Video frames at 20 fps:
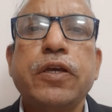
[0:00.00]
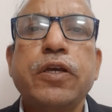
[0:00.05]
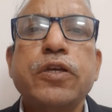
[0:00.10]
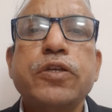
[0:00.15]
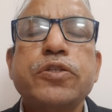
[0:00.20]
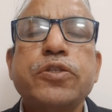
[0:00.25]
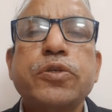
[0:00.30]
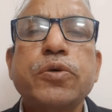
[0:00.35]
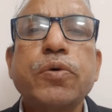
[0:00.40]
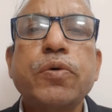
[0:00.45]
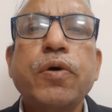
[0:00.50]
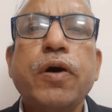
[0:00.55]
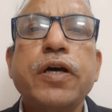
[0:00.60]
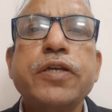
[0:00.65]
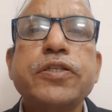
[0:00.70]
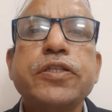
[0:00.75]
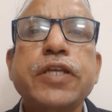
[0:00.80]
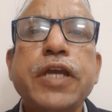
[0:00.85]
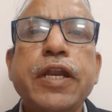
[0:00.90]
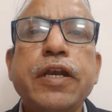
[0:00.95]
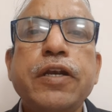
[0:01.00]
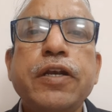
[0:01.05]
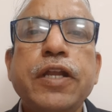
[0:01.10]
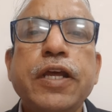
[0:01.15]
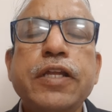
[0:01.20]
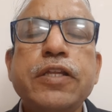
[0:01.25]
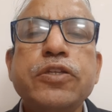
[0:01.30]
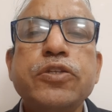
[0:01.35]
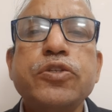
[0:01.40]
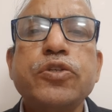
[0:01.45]
So, a
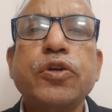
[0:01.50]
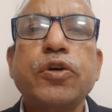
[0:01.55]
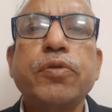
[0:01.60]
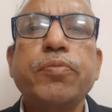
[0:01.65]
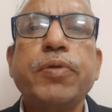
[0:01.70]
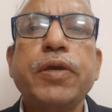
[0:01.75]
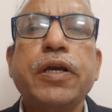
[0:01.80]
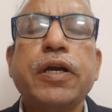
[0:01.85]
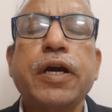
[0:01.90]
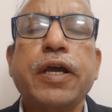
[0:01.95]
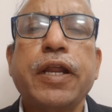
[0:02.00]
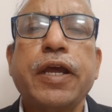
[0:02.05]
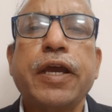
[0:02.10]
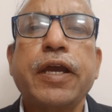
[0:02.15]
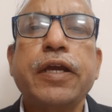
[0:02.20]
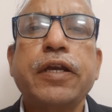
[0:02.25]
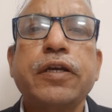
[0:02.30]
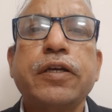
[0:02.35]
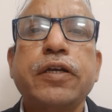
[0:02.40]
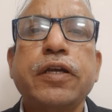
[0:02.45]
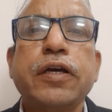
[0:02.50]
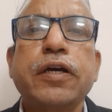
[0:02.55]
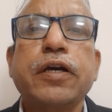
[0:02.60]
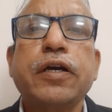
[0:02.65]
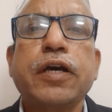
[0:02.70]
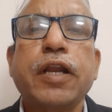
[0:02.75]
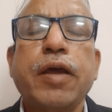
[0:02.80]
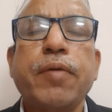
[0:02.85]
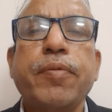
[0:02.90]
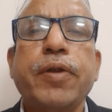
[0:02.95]
sentence should be correct
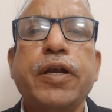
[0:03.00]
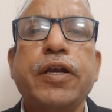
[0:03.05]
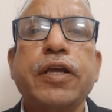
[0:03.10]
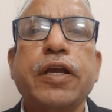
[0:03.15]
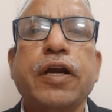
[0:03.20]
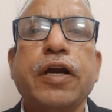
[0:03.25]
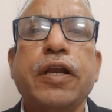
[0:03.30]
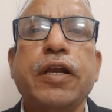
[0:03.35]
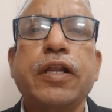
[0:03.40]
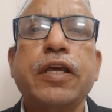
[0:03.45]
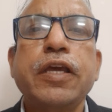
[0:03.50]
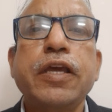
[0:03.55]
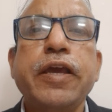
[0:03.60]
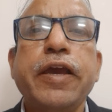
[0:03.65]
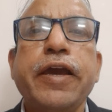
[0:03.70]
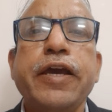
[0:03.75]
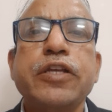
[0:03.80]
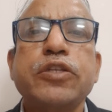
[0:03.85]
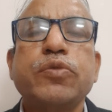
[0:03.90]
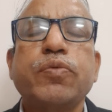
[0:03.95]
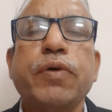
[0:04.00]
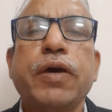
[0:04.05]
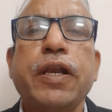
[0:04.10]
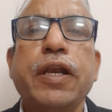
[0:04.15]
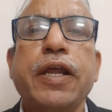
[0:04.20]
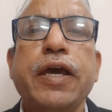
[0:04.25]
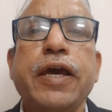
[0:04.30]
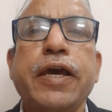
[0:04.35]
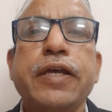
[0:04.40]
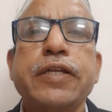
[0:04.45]
grammatically as
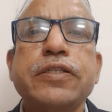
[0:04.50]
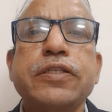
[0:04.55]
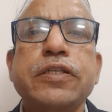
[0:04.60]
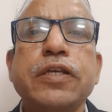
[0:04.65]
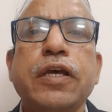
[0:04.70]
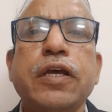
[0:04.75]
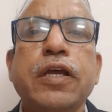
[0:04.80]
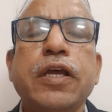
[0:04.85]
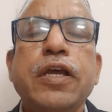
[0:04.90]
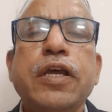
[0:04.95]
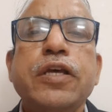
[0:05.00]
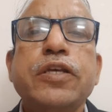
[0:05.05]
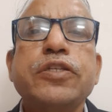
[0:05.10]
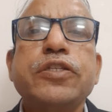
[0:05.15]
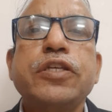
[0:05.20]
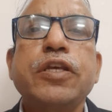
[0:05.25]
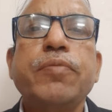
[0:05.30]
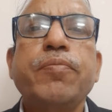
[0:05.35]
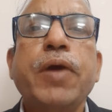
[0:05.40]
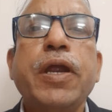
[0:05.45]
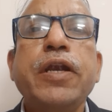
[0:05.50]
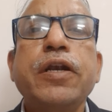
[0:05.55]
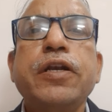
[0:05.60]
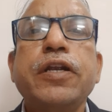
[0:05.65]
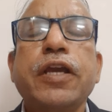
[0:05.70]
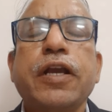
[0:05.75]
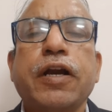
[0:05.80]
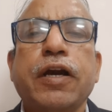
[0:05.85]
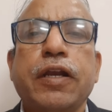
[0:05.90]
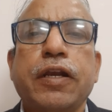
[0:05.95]
well as
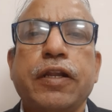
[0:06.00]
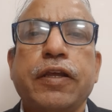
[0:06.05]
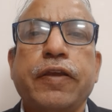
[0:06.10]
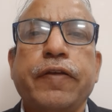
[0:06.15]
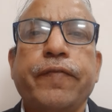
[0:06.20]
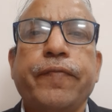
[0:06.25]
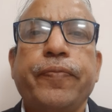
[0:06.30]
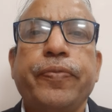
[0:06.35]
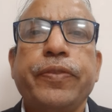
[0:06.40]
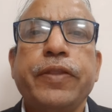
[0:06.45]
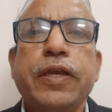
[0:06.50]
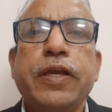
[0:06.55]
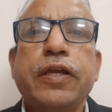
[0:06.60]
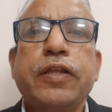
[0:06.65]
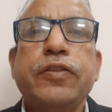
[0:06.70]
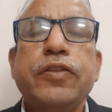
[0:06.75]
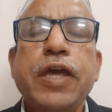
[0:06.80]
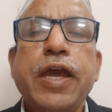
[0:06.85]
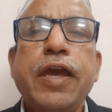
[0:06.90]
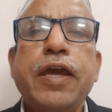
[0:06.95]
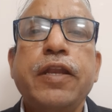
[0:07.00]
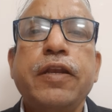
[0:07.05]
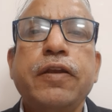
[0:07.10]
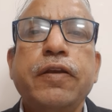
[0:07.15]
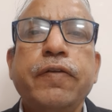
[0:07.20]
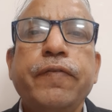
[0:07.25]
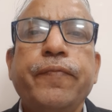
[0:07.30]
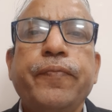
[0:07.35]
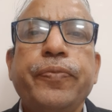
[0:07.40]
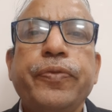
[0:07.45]
semantically.
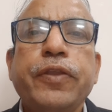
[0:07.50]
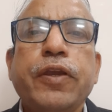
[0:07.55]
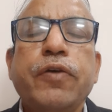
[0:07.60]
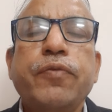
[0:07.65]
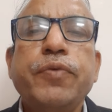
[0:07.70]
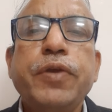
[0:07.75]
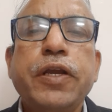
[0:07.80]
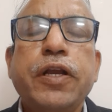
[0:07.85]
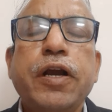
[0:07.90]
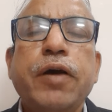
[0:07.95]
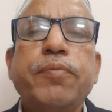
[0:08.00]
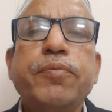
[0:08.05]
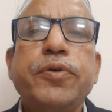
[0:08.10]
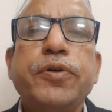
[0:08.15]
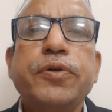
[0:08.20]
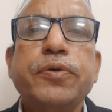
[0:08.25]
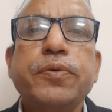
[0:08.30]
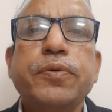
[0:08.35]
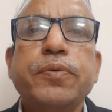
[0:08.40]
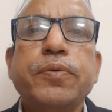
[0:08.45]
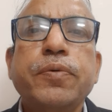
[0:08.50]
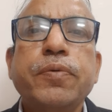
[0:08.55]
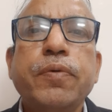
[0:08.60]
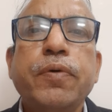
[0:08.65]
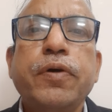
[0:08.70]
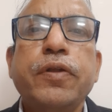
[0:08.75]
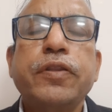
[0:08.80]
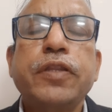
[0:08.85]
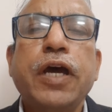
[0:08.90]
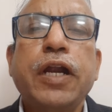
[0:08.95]
Then we come
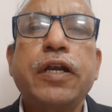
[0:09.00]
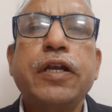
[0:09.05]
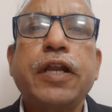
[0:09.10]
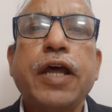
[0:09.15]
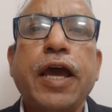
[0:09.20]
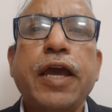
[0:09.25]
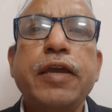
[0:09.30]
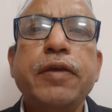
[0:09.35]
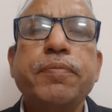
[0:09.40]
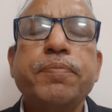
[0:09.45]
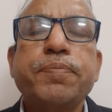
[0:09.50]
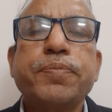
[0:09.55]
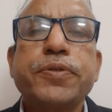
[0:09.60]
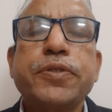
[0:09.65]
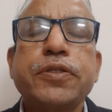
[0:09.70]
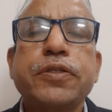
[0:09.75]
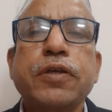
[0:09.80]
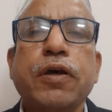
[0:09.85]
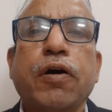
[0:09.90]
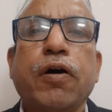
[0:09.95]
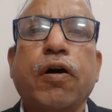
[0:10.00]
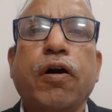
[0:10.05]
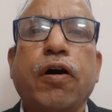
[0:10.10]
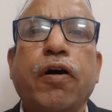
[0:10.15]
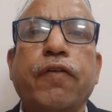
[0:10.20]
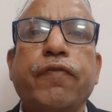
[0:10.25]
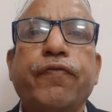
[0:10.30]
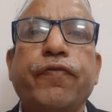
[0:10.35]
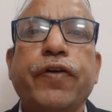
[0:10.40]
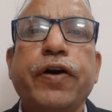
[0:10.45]
to the types
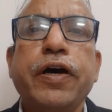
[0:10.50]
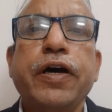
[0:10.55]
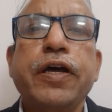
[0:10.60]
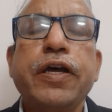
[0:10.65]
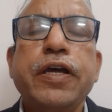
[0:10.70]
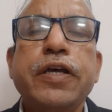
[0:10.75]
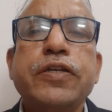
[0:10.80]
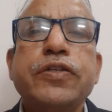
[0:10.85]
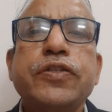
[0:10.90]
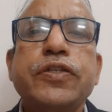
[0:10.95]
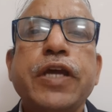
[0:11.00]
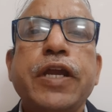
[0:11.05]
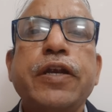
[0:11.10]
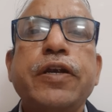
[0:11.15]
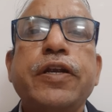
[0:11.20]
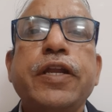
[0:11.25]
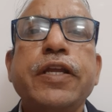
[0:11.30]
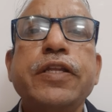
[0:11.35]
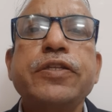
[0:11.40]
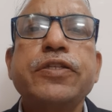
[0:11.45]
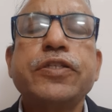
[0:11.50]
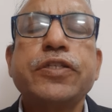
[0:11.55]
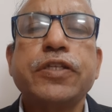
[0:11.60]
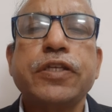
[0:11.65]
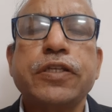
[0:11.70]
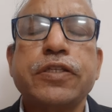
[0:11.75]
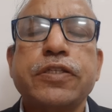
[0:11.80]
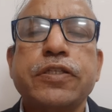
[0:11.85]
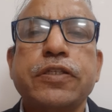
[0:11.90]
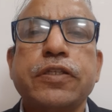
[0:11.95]
of
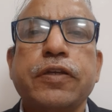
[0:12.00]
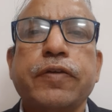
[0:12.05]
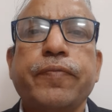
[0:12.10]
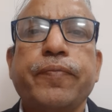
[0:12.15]
sentences.